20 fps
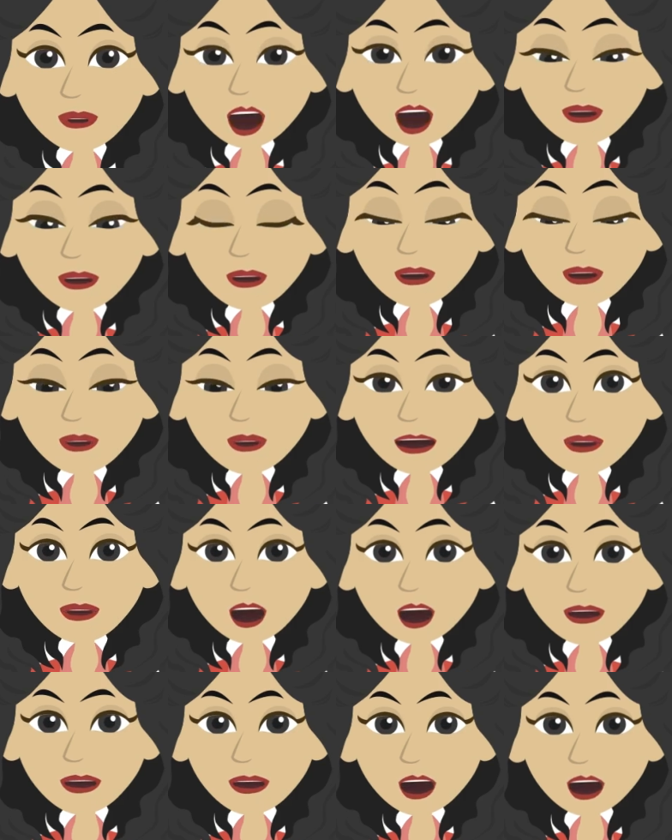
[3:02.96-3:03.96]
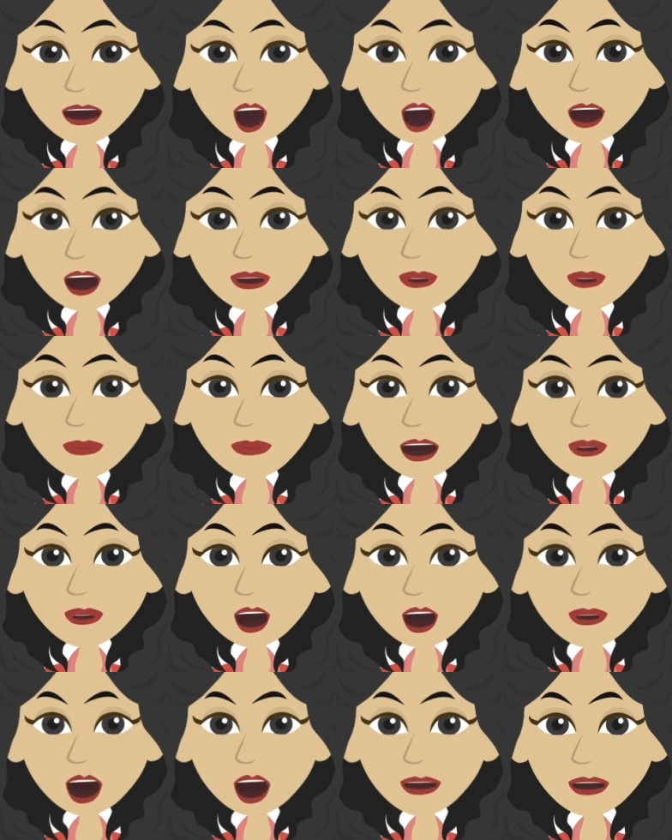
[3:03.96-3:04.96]
Look at the picture on the right with the
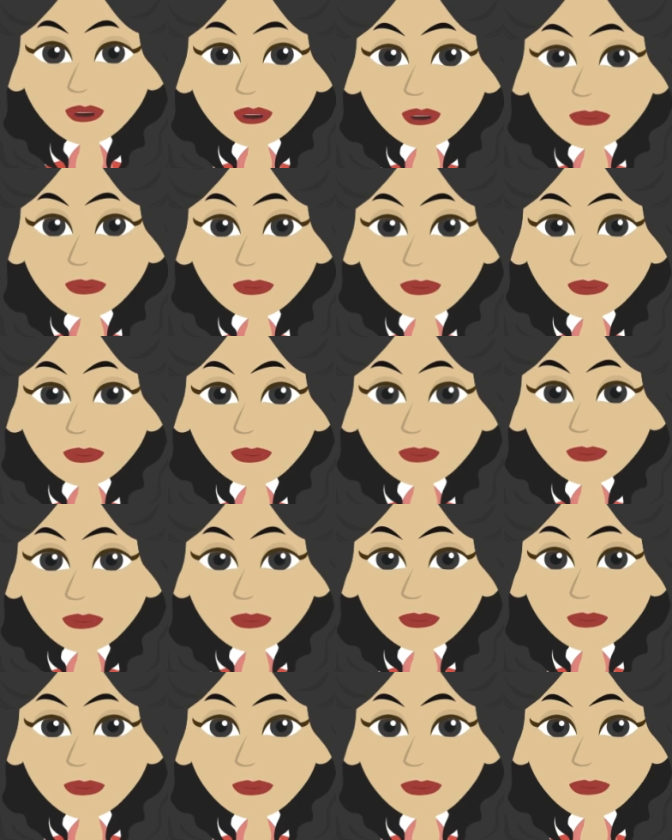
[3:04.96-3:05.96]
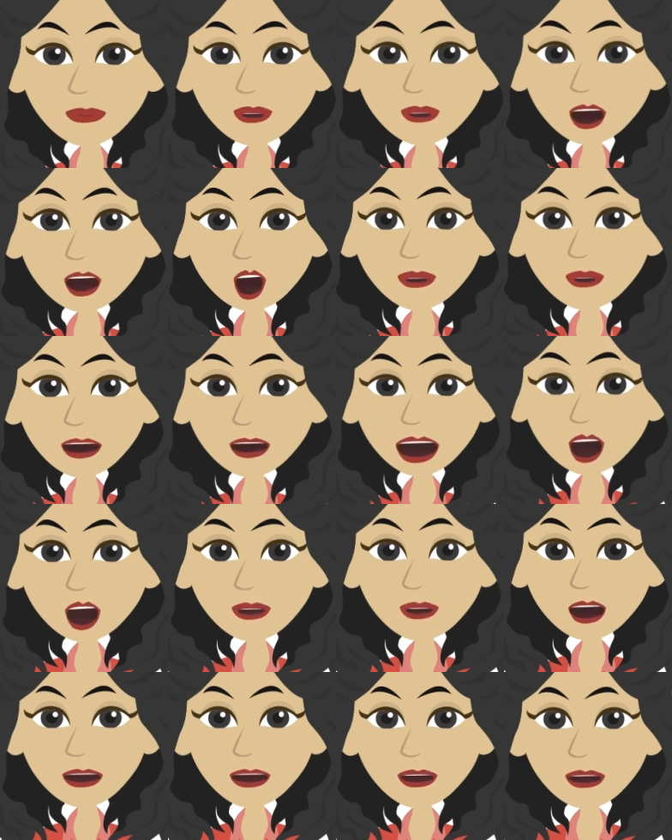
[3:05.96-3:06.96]
duck. Do you see
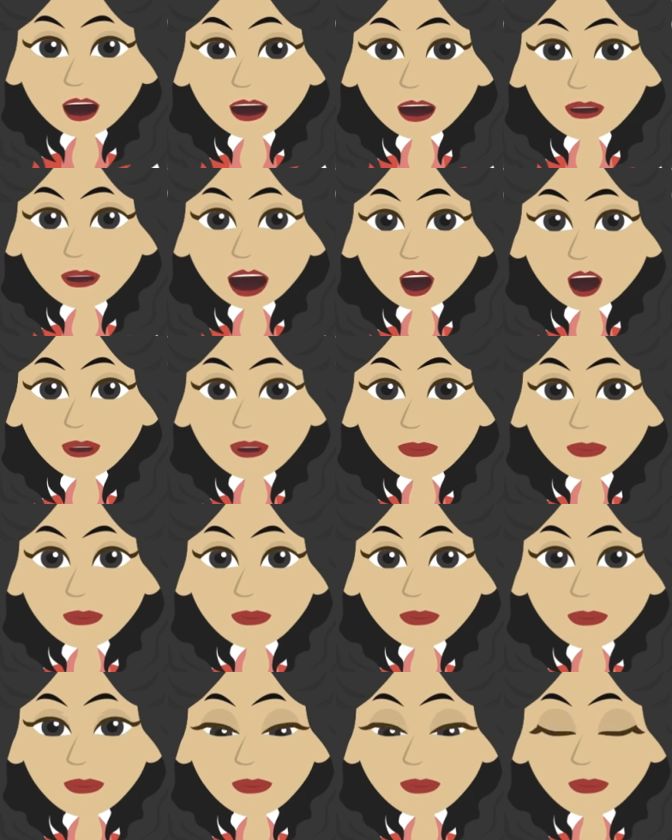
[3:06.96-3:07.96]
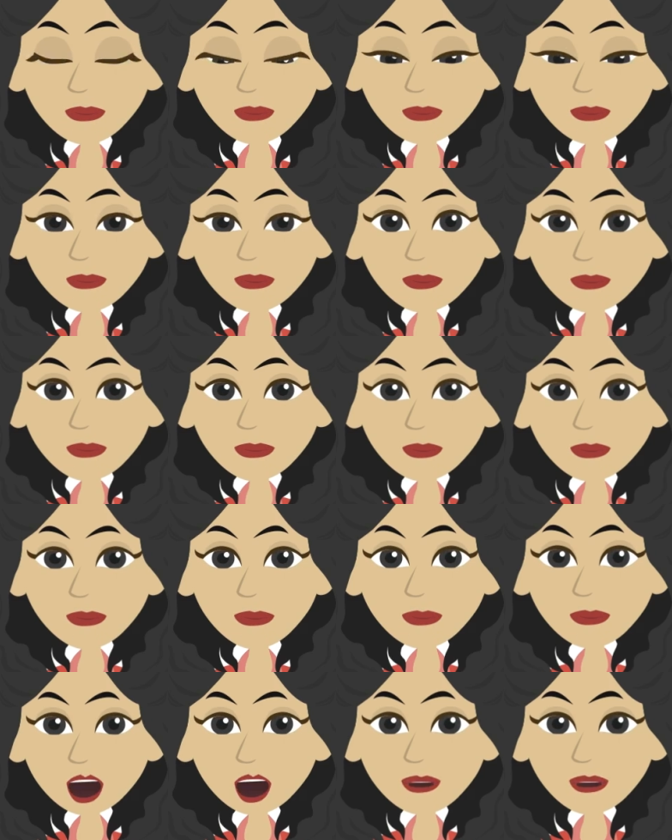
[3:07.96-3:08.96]
what's around the duck?
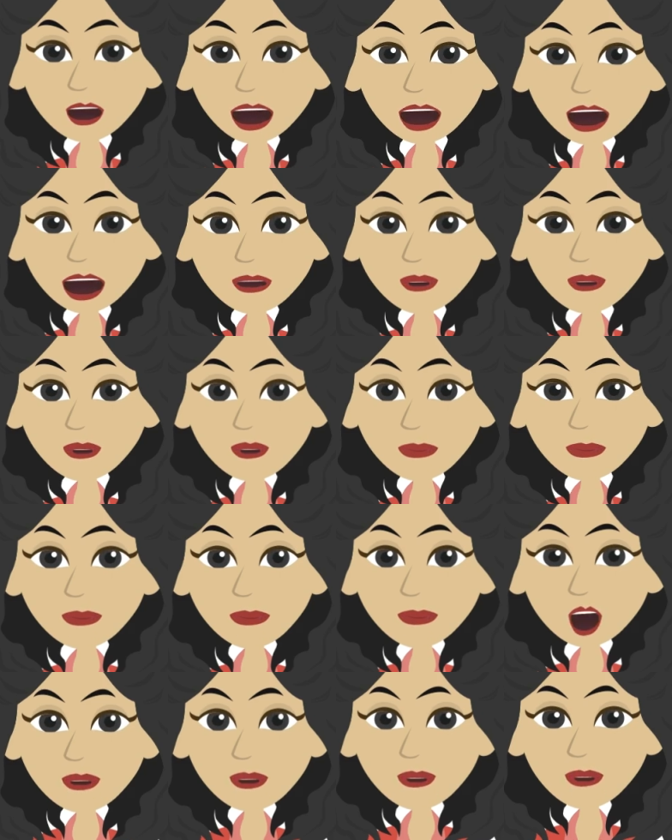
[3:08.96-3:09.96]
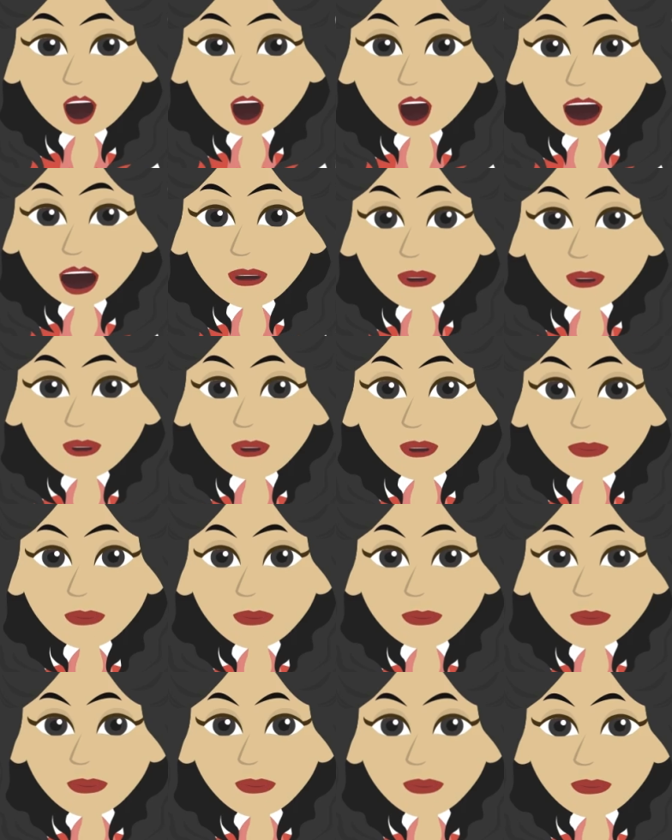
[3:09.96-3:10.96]
That's right, it's trash.
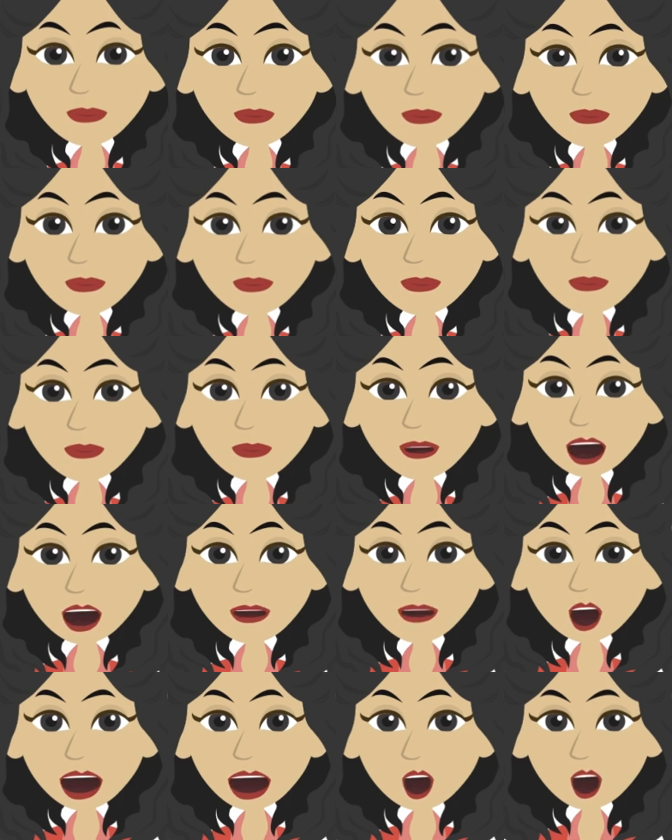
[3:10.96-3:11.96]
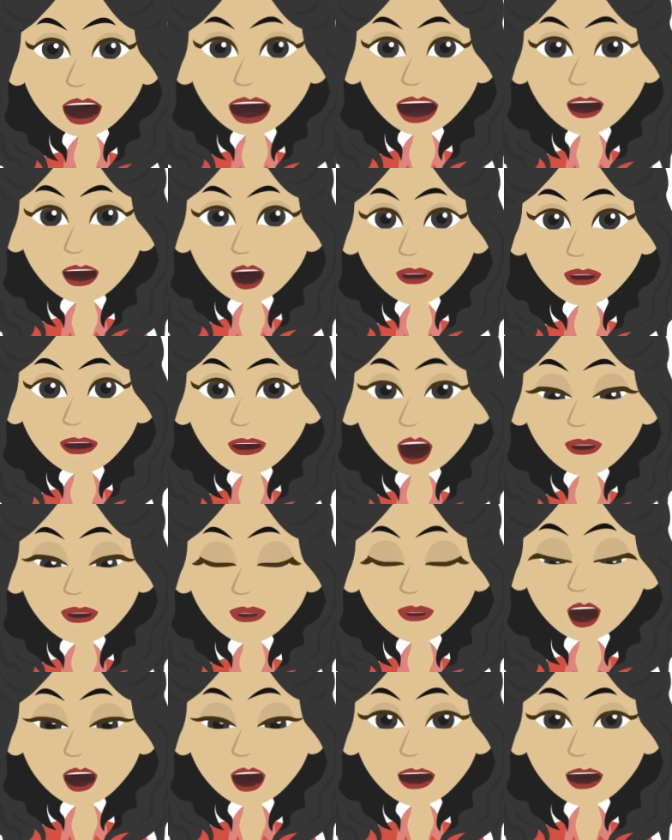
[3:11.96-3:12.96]
There's bottles and
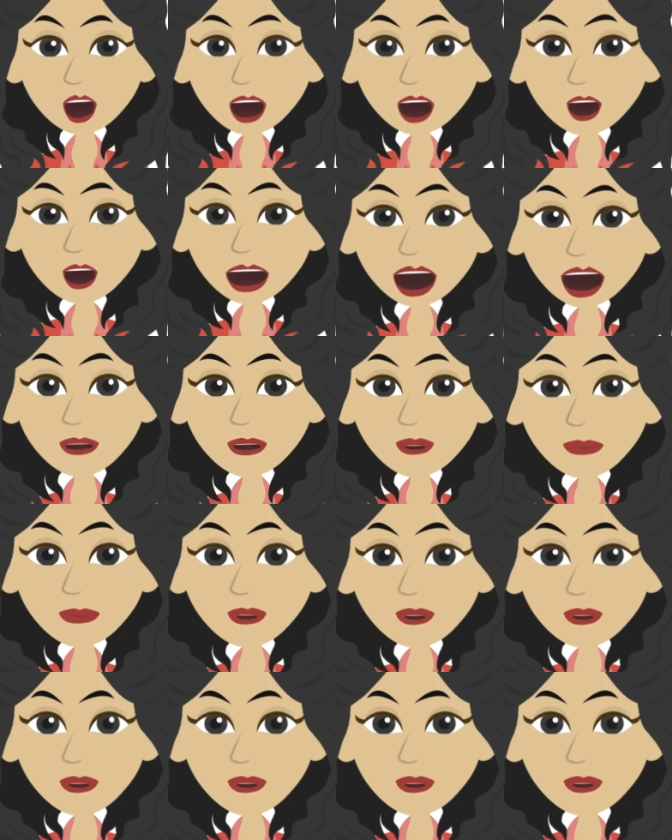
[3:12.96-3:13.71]
cups and wrappers.